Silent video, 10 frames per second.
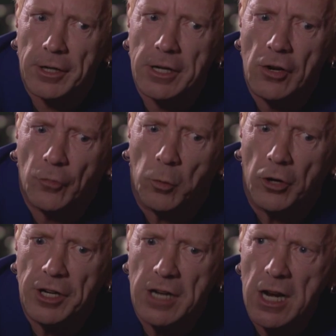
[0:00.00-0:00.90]
but it is
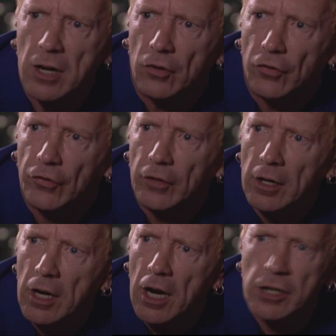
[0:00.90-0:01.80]
what it is.
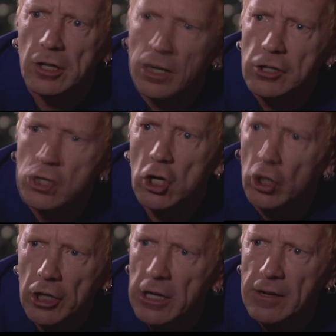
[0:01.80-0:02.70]
And, you, and you've got
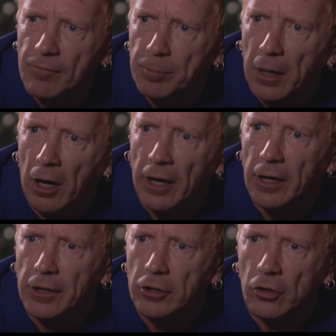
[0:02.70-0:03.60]
to live by it,
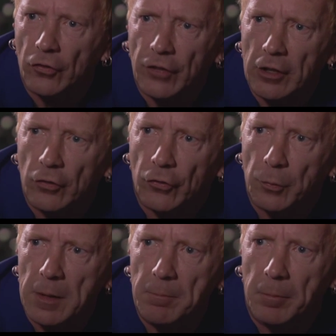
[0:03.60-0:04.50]
and you've got to sink or
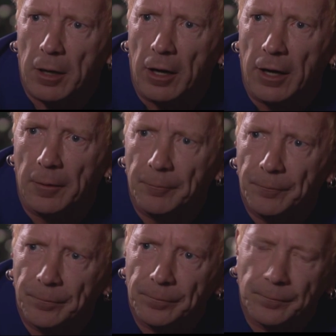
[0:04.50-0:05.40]
swim by it.
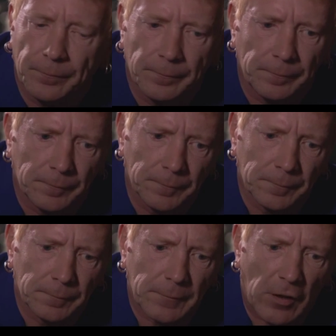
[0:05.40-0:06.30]

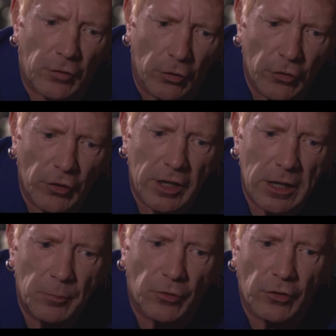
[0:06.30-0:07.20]
As long as I
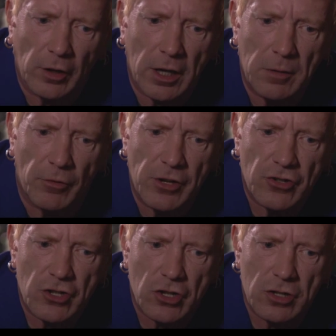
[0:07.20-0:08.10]
keep, keep
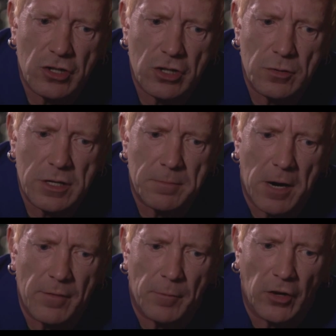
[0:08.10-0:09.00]
rigid to, to uh,
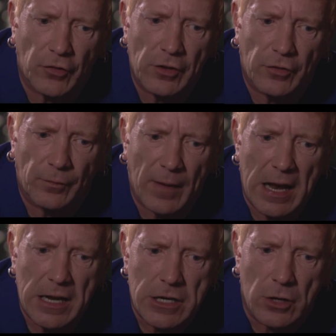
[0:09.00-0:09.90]
my, my sense of
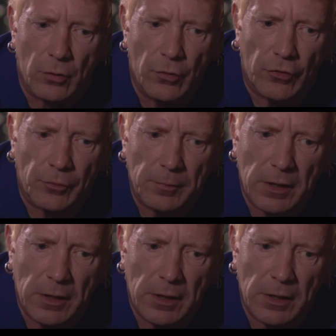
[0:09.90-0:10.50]
values,